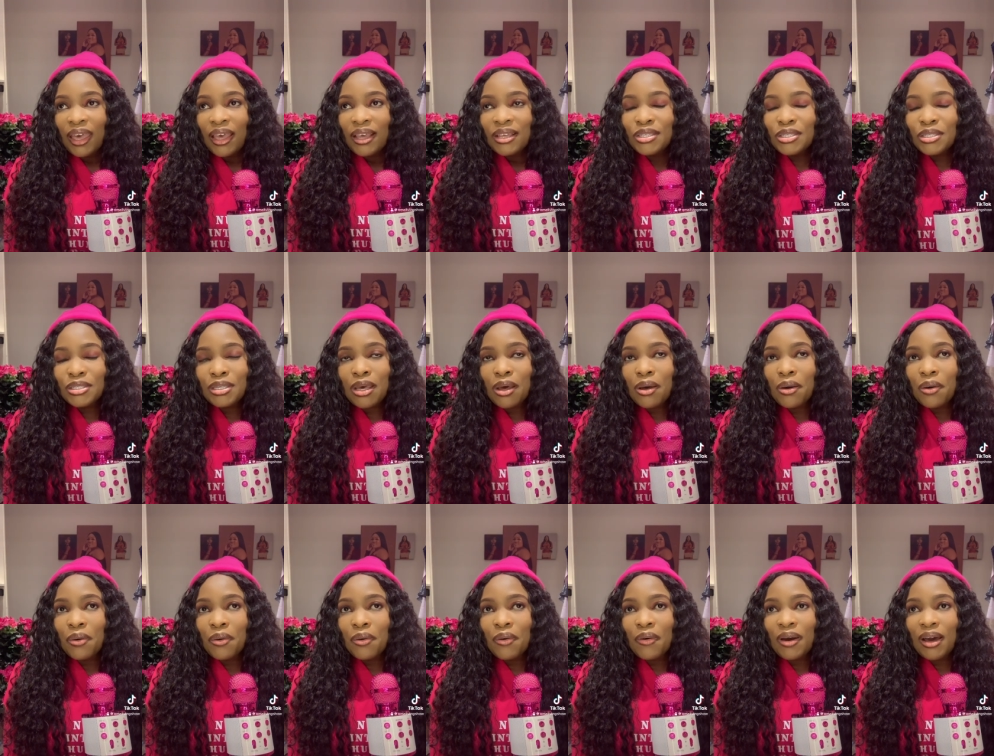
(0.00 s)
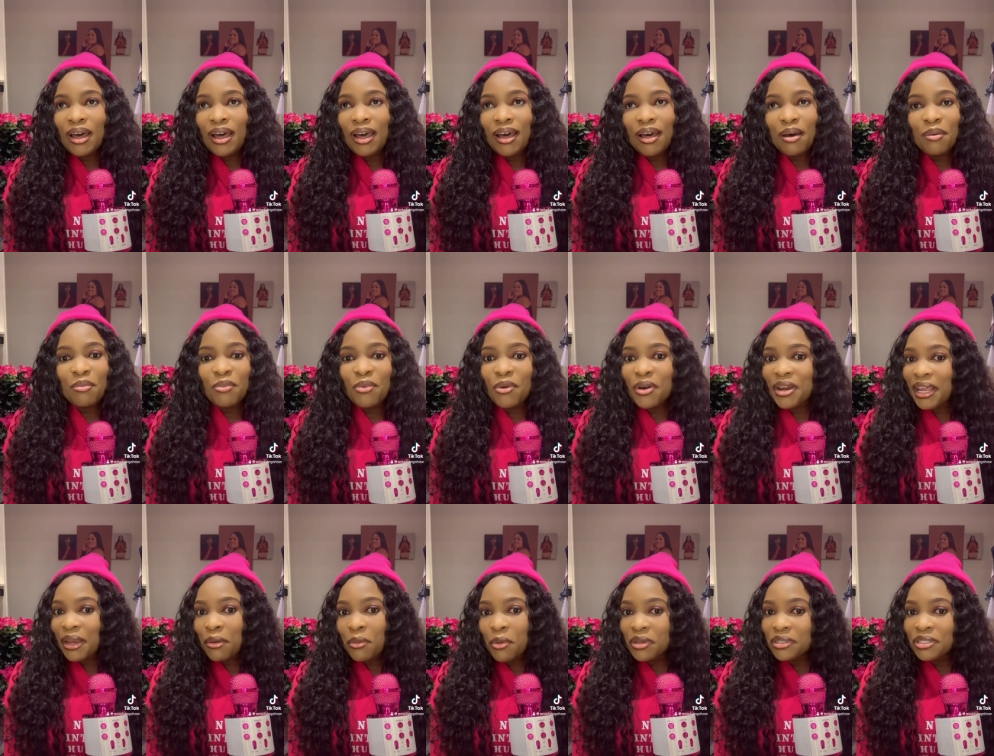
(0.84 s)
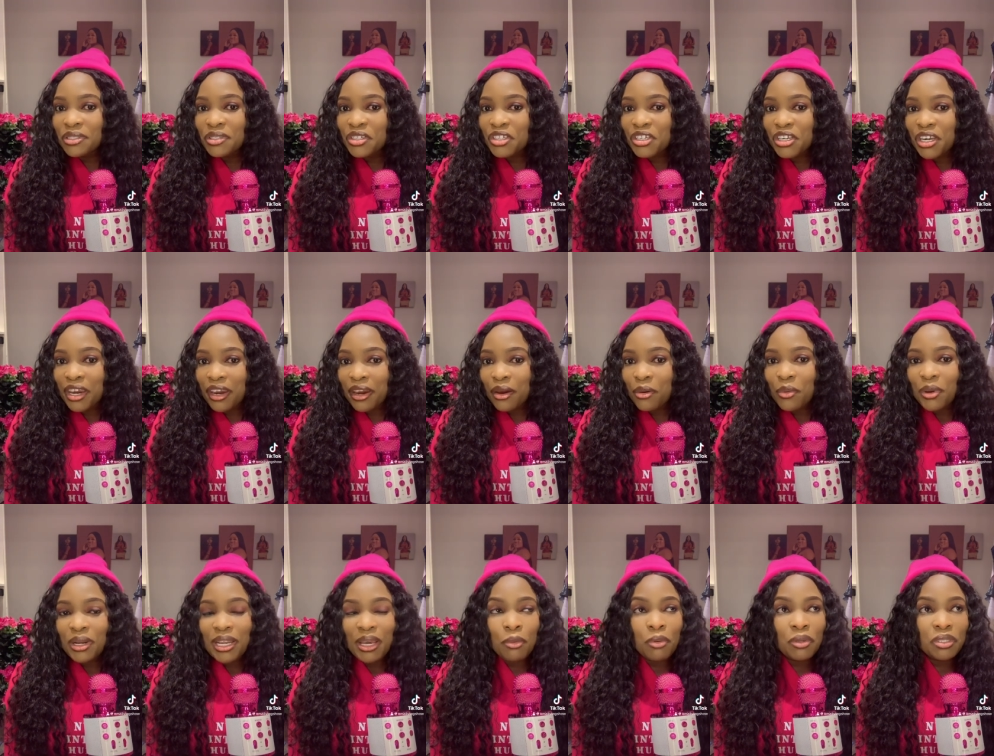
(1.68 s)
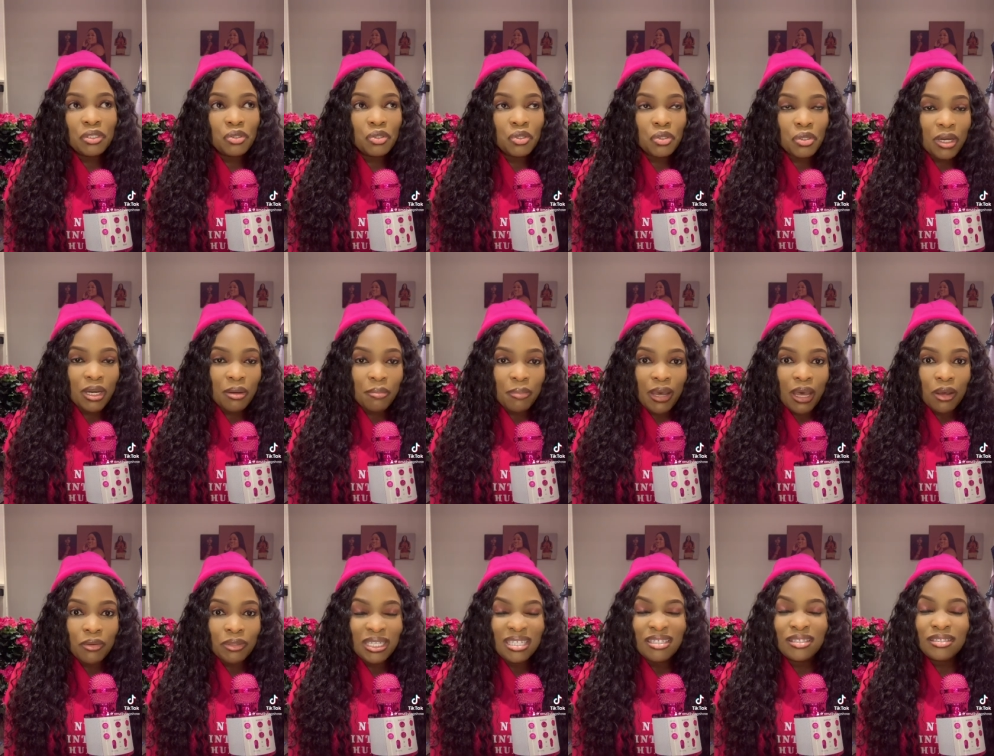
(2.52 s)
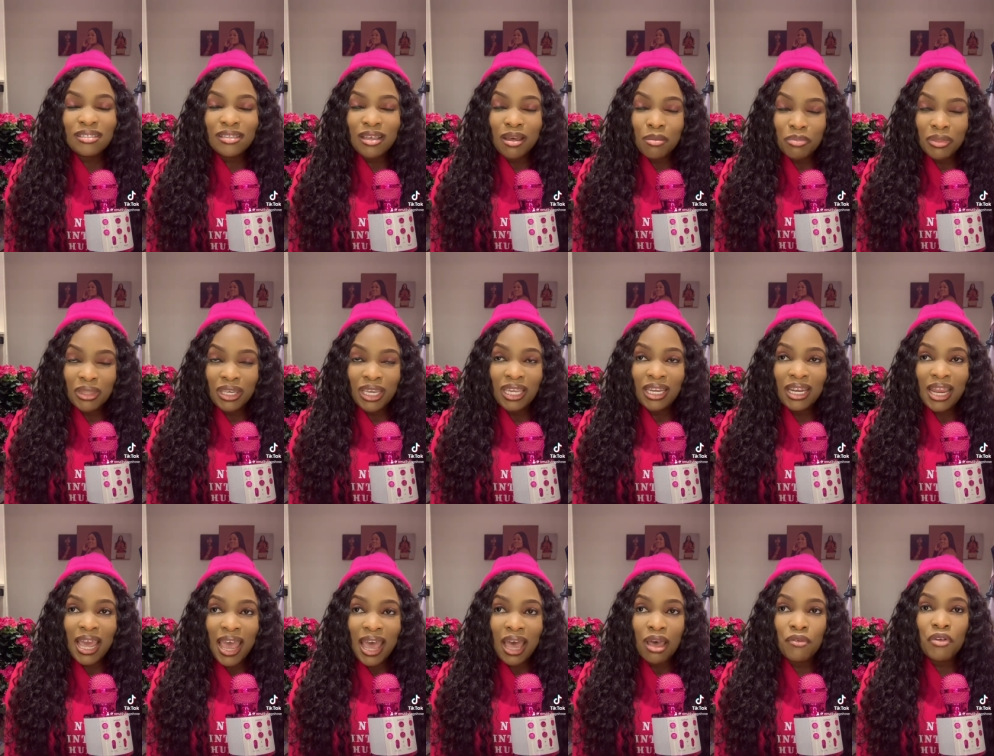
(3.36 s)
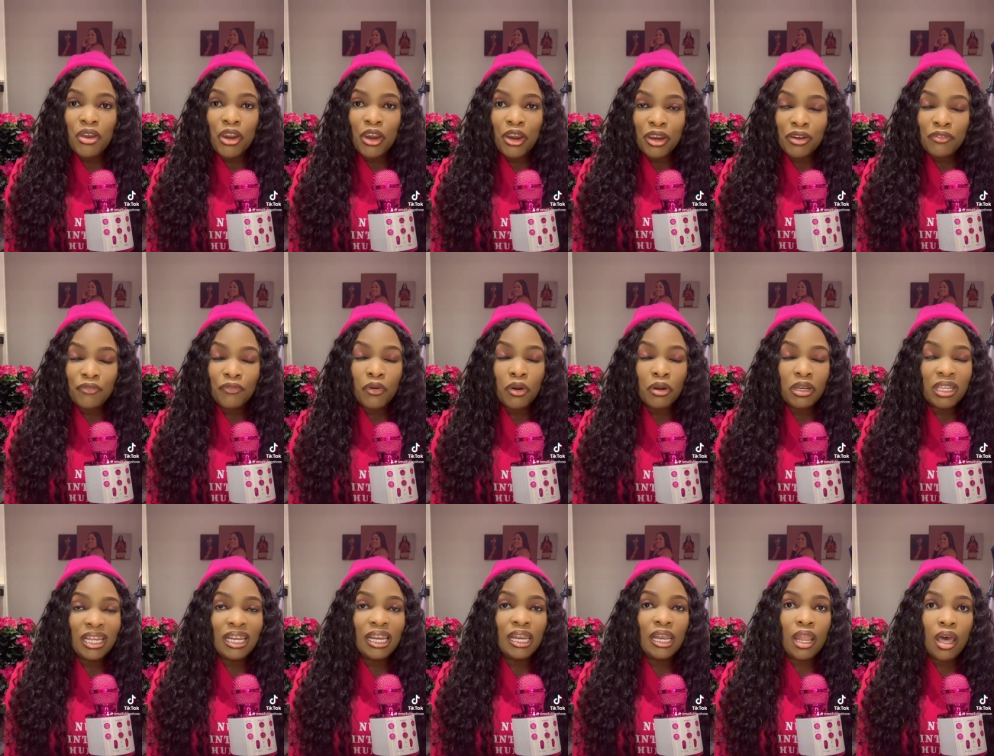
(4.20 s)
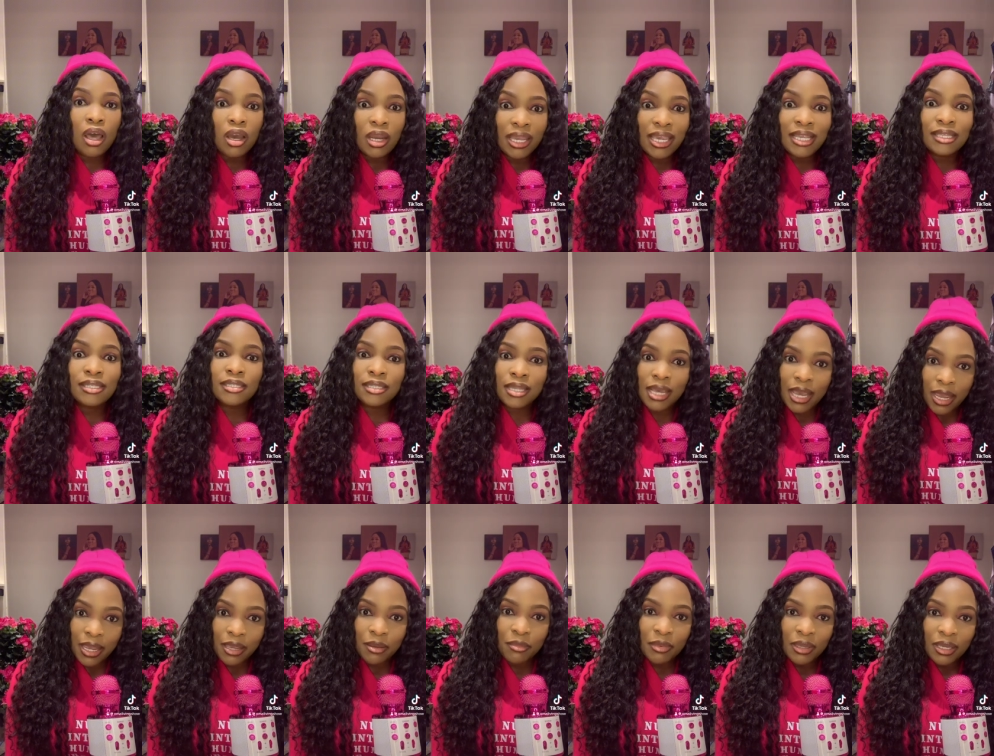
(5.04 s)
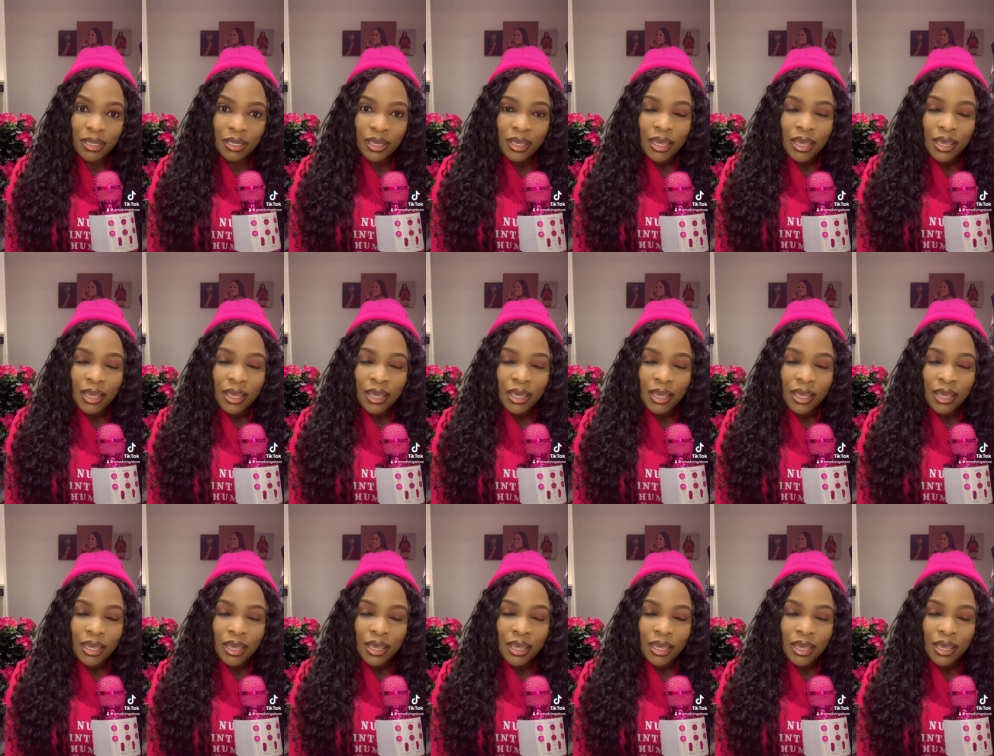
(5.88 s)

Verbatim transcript: So, um, what I want to share, what I want to talk about is something I have heard for the longest time.